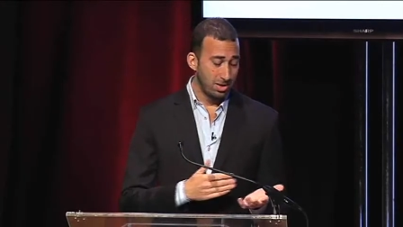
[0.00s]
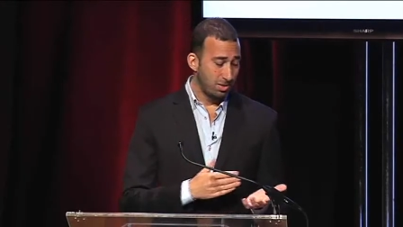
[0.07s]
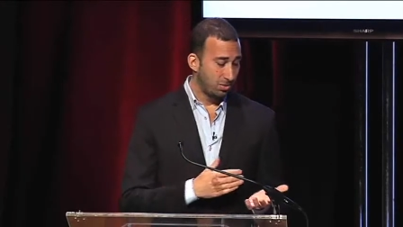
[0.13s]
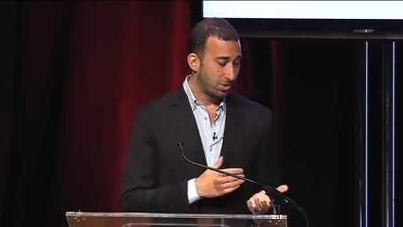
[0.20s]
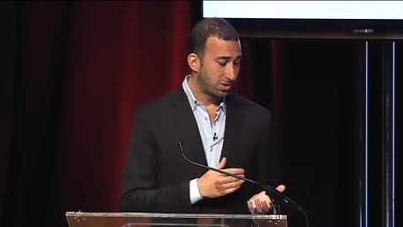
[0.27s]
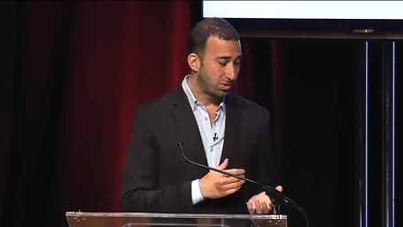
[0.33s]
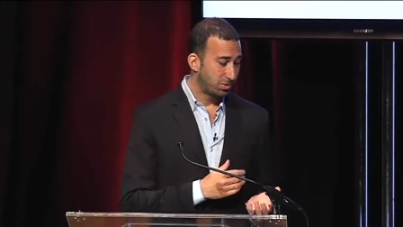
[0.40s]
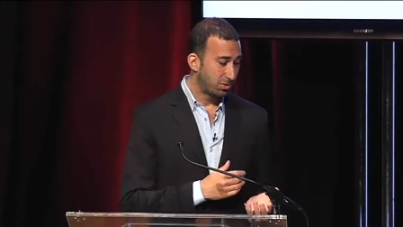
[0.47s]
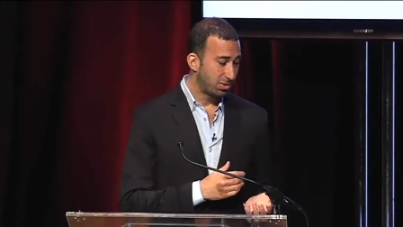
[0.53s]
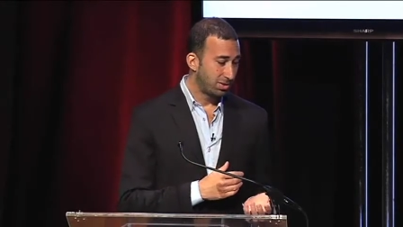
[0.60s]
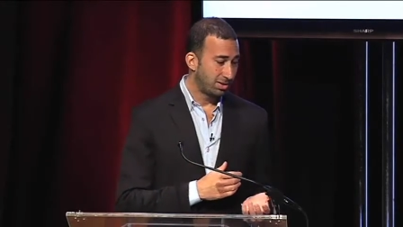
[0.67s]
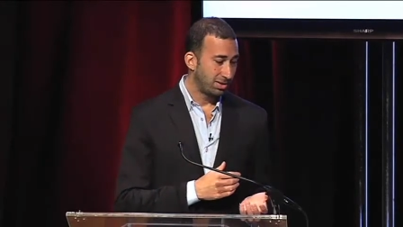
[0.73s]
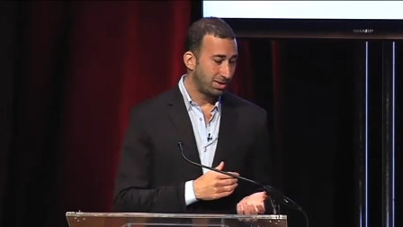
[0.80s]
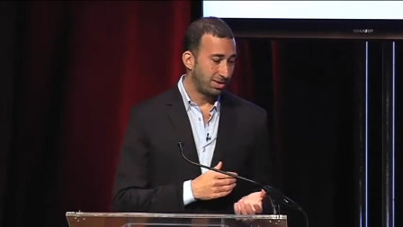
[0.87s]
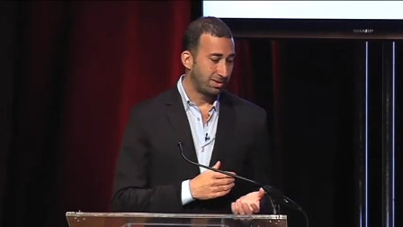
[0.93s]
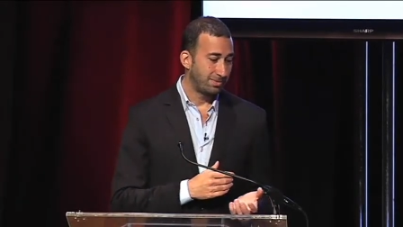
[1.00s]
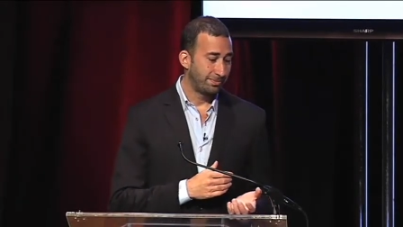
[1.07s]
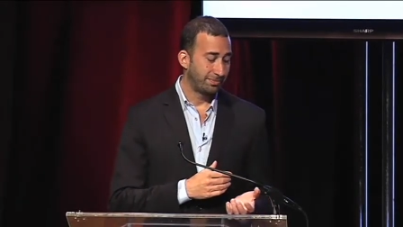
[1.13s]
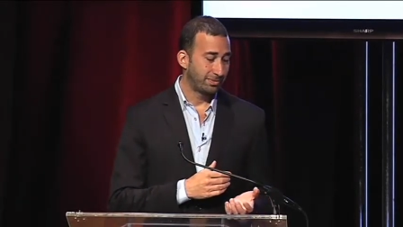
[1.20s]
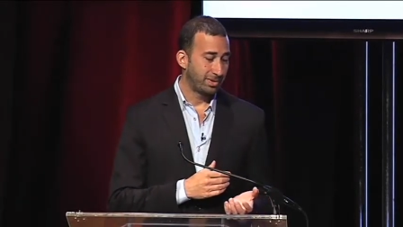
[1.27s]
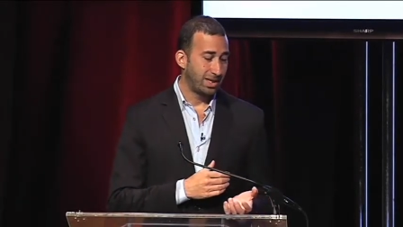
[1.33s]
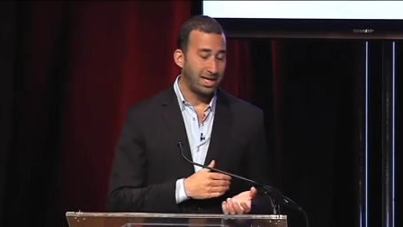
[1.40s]
which were um,
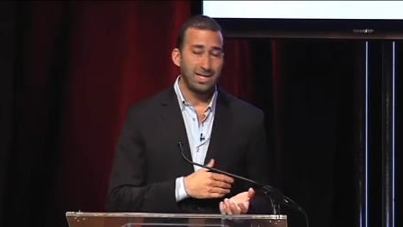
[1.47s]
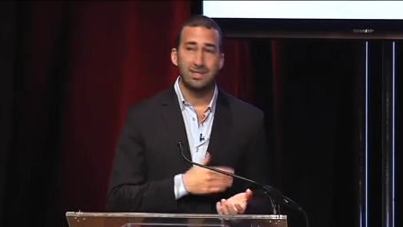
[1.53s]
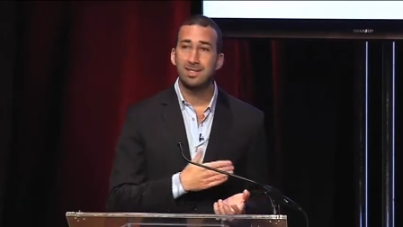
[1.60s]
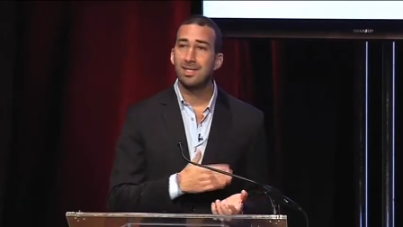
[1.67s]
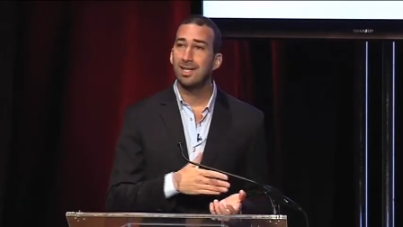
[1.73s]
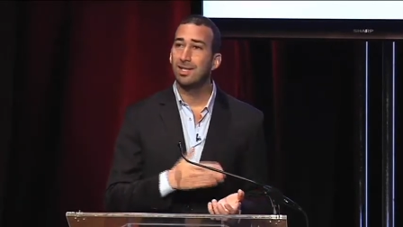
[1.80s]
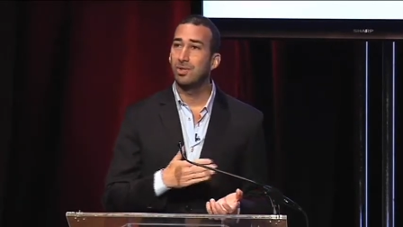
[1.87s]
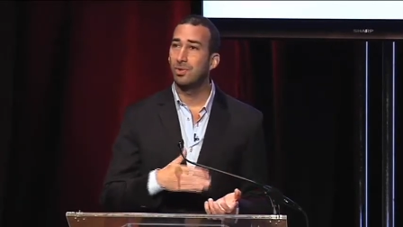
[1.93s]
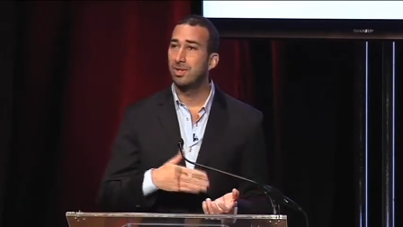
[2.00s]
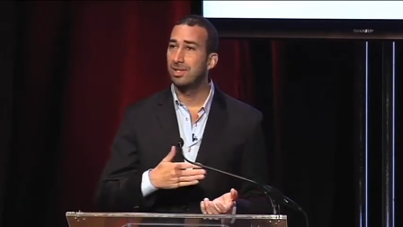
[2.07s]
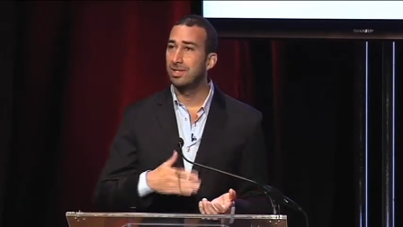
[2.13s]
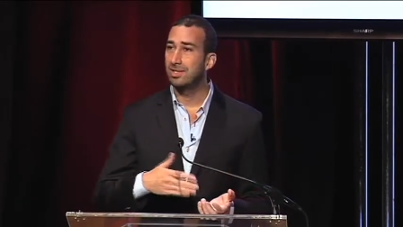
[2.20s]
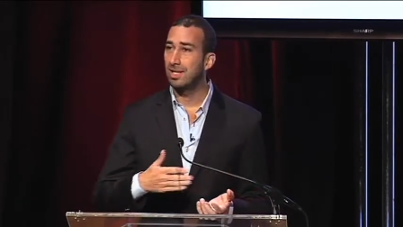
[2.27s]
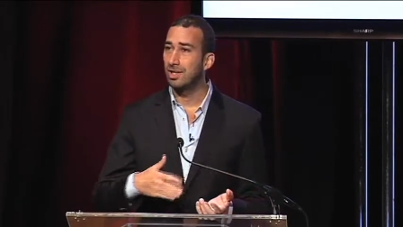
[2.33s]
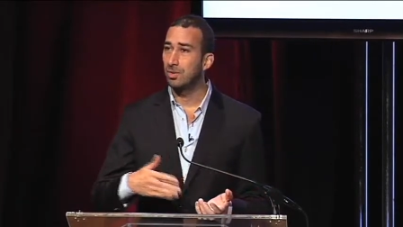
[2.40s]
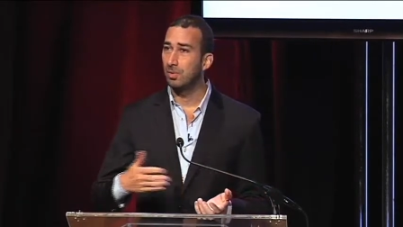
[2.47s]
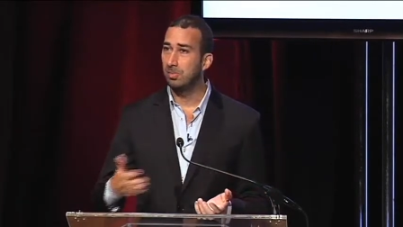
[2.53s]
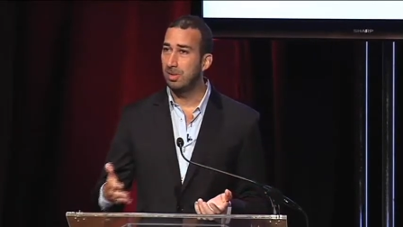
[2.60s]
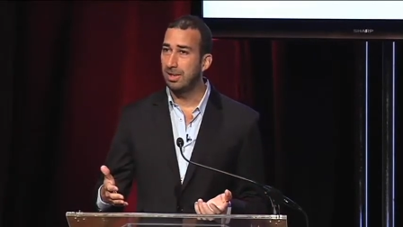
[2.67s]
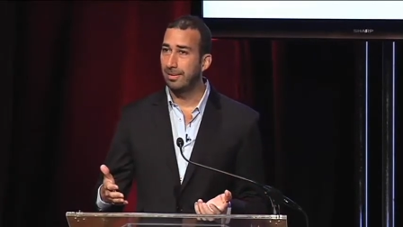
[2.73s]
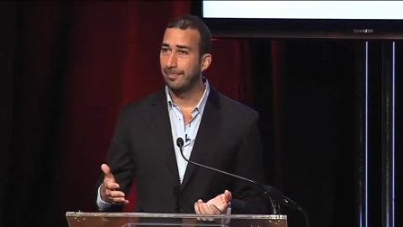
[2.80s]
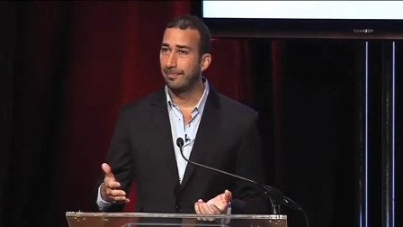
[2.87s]
hinting at who the designer would be.